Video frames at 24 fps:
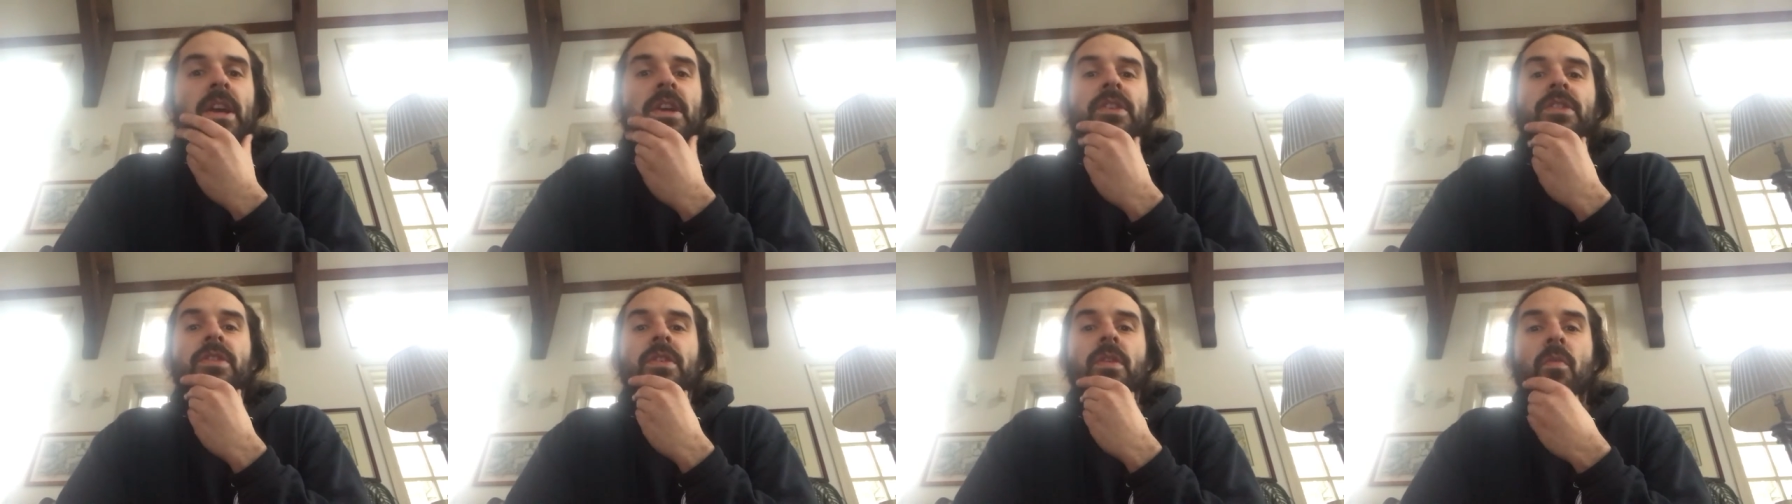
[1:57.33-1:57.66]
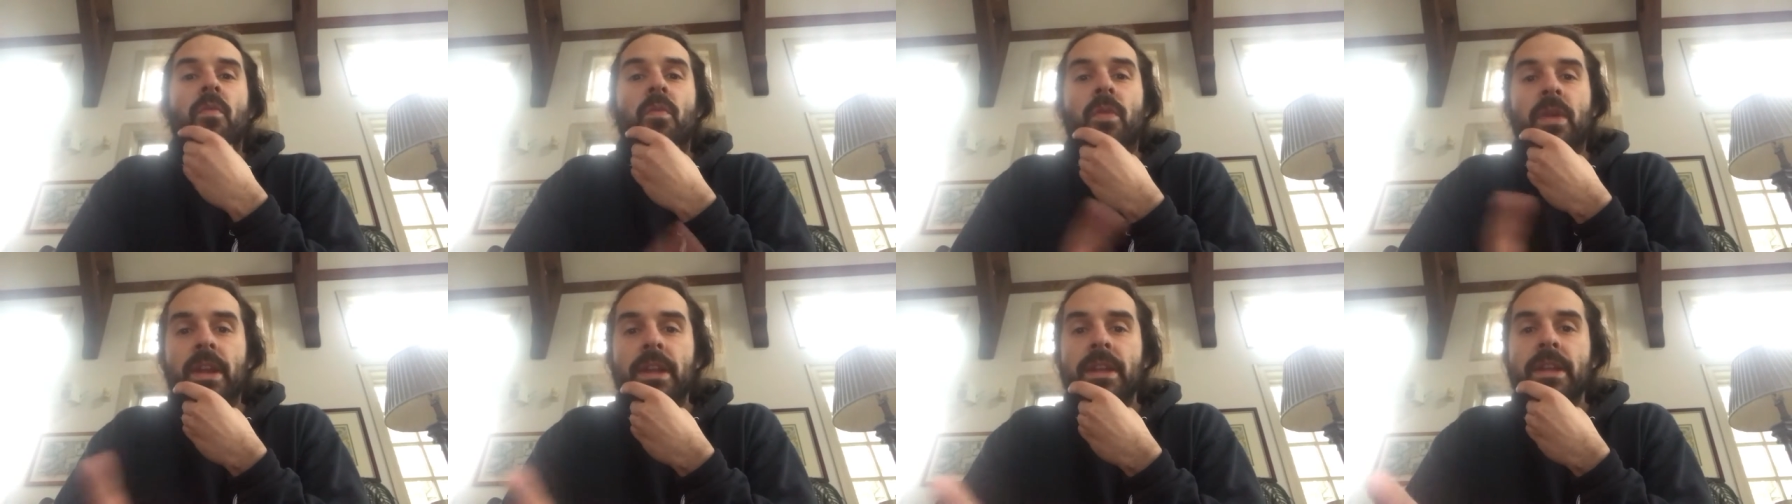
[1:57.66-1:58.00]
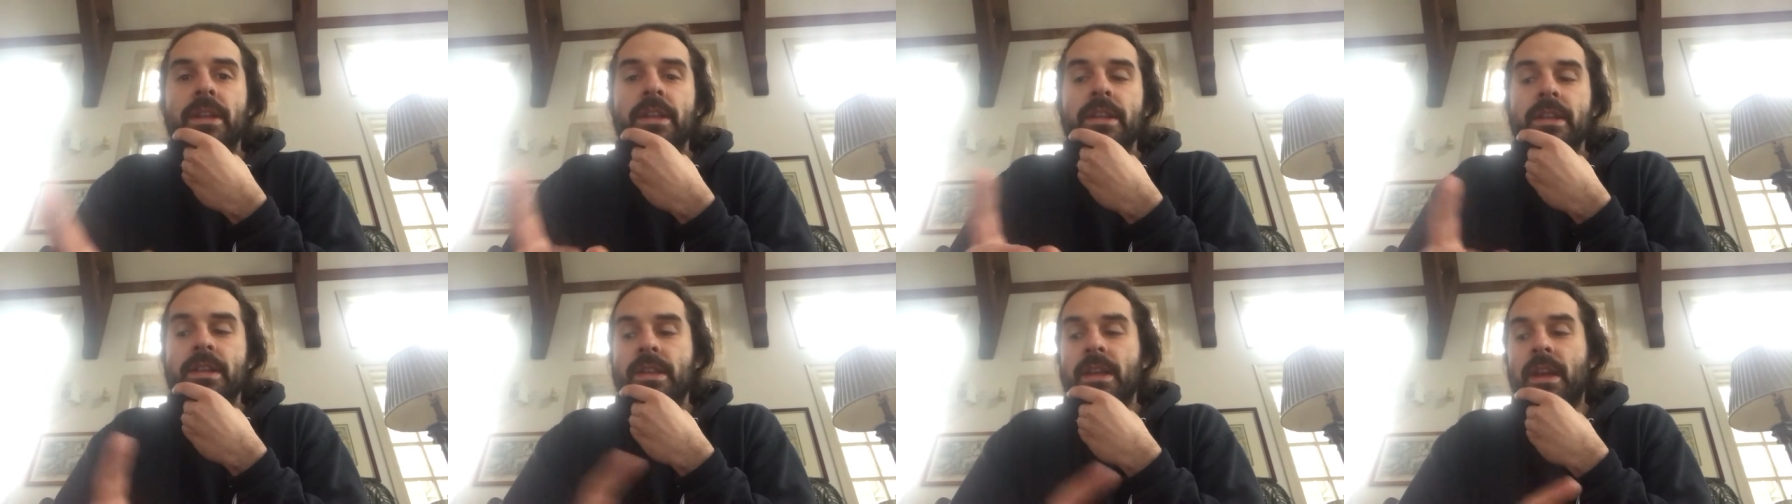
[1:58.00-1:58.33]
So what I
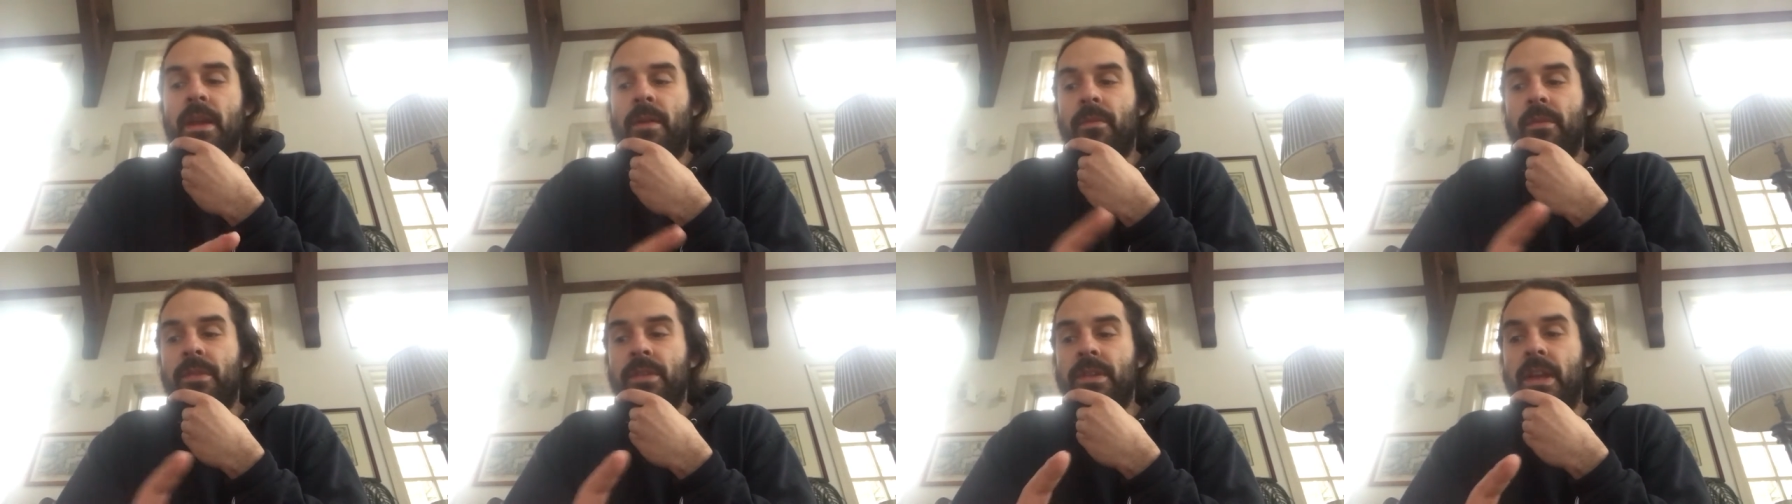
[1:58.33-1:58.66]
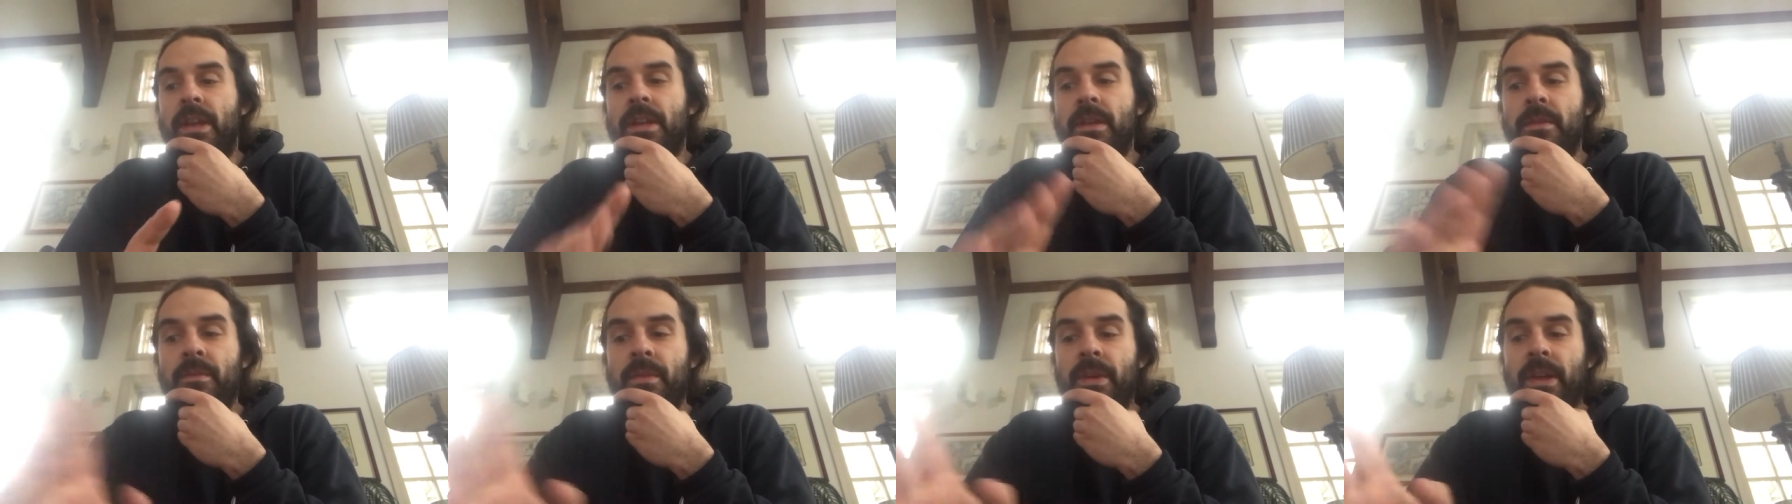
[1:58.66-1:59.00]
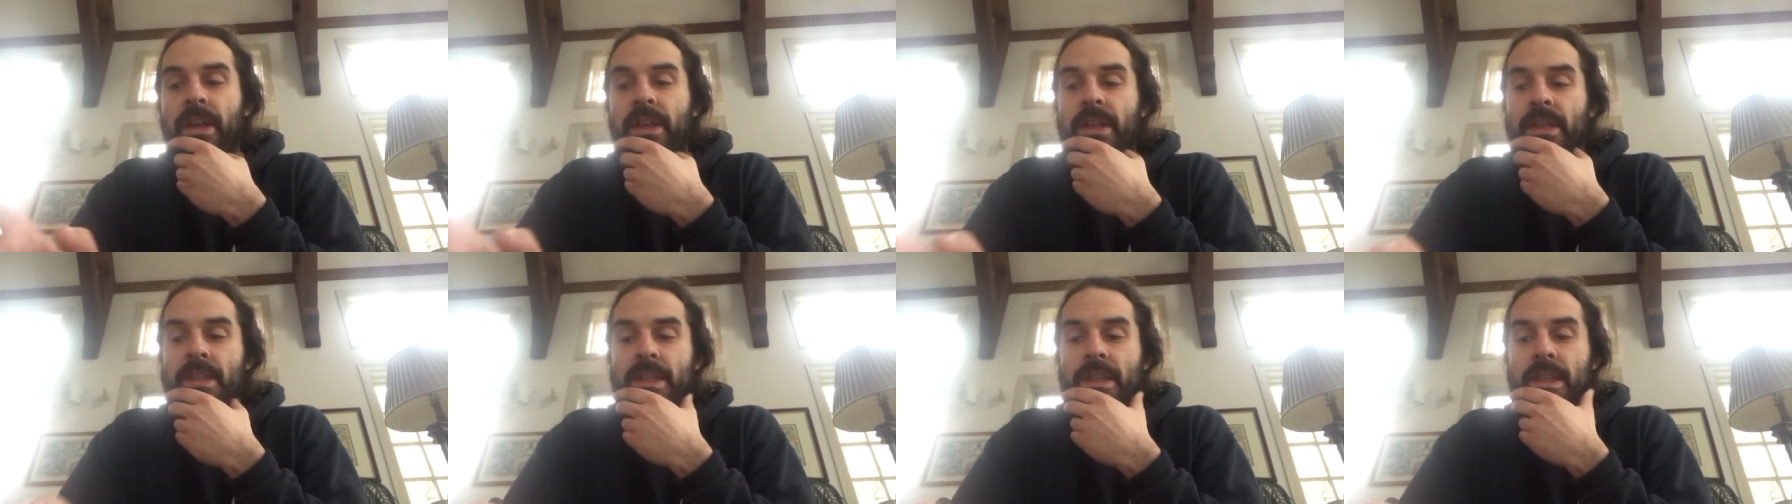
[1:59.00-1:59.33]
did this time was I didn't
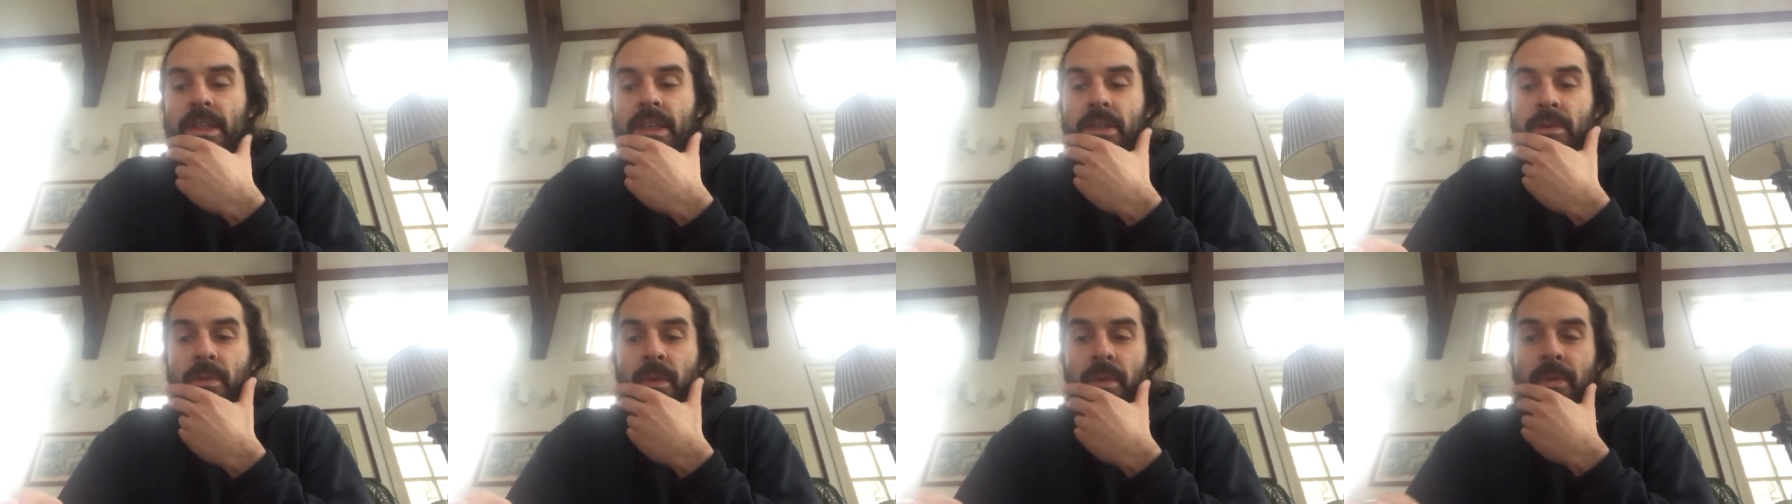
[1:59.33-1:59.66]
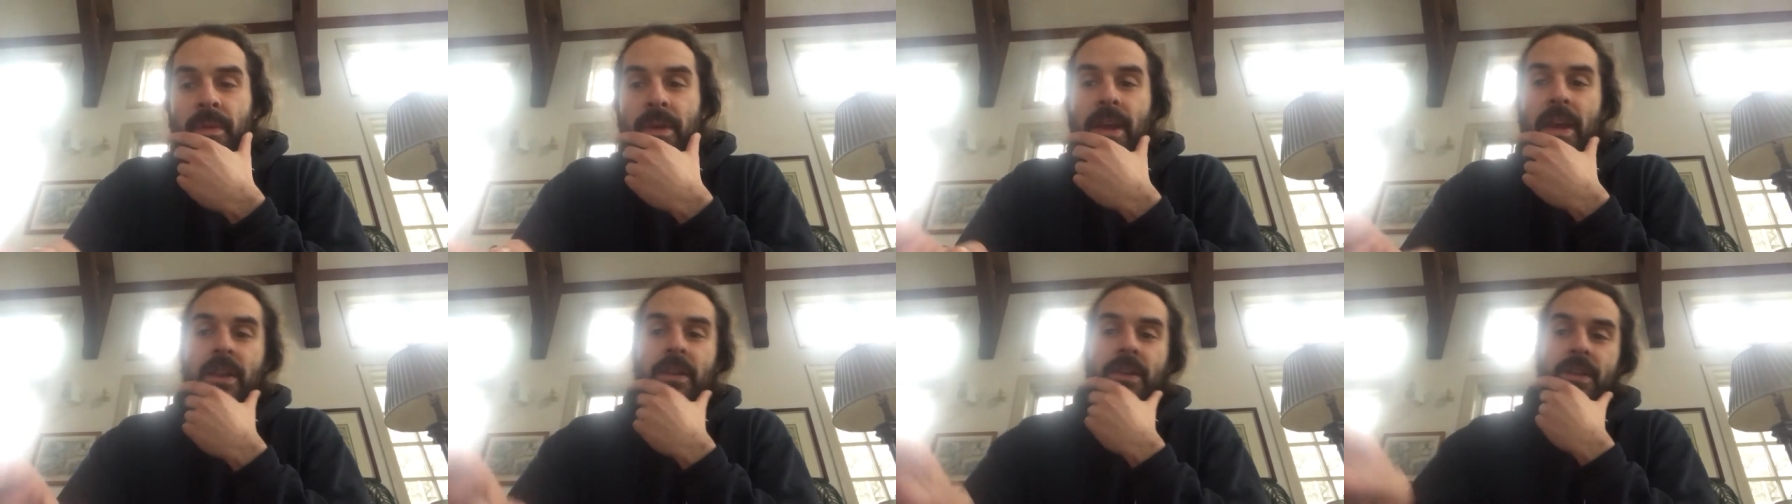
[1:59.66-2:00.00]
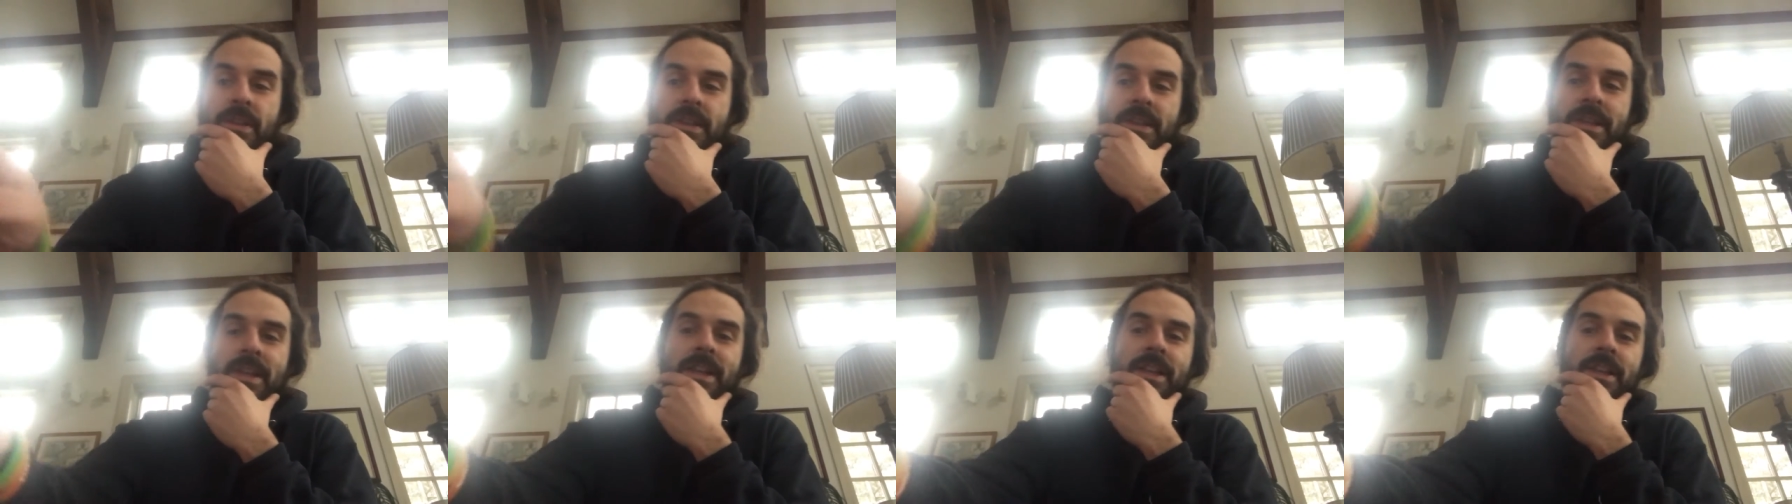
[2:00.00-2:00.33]
bring any CDs with me and
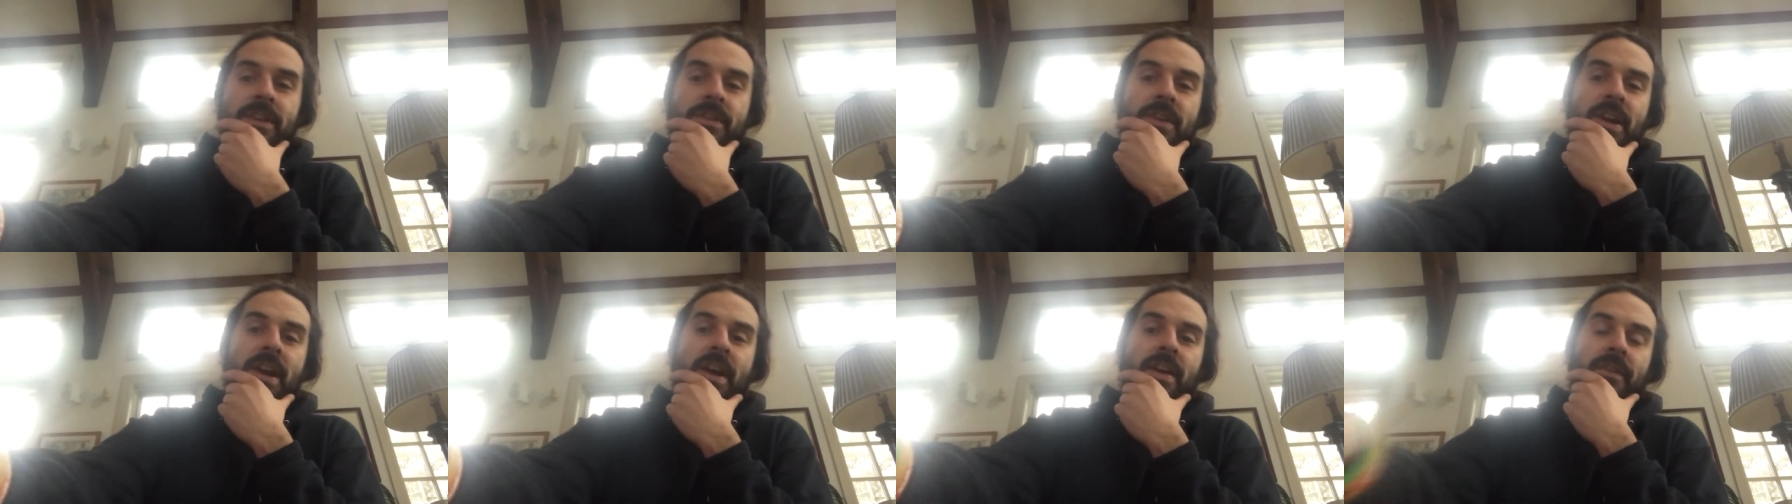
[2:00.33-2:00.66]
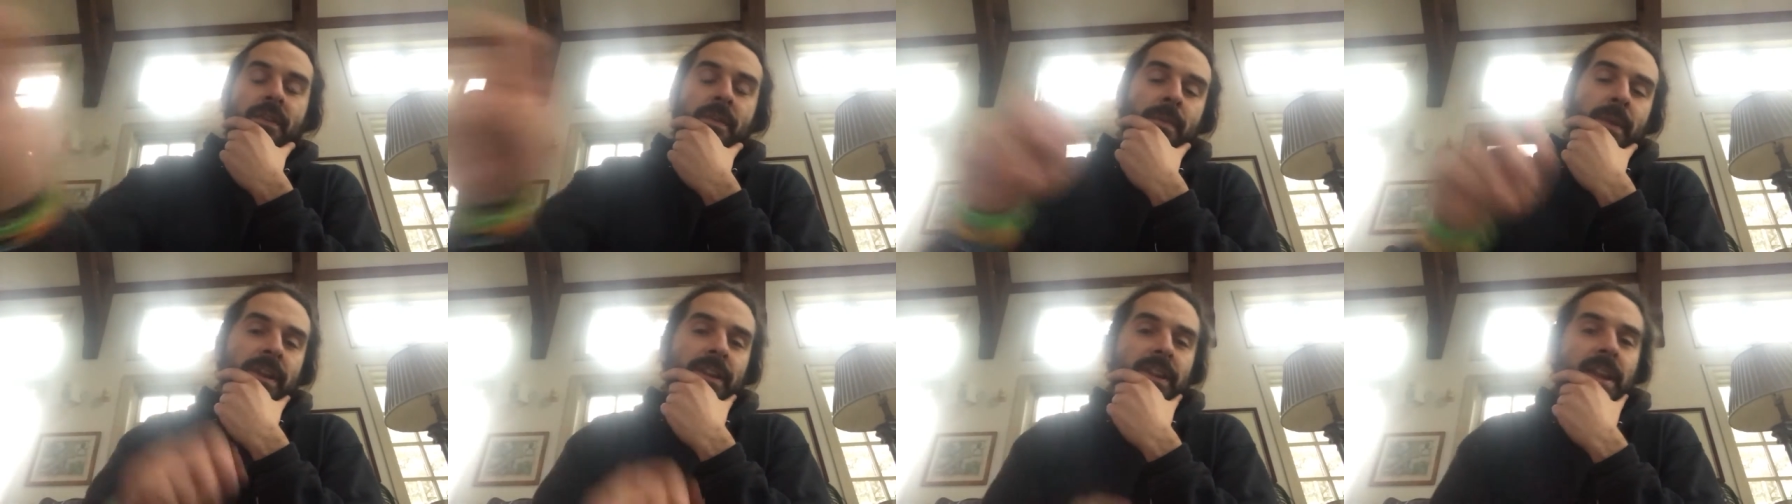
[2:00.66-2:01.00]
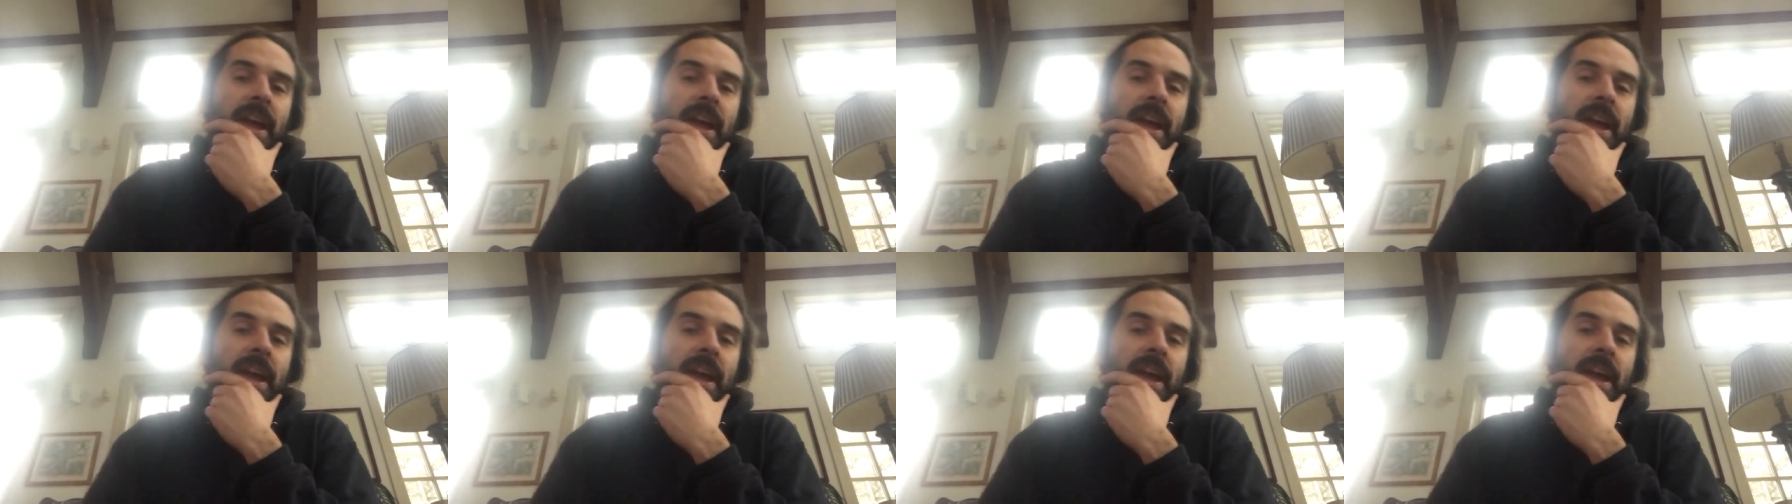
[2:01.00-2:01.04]
the CD drive in my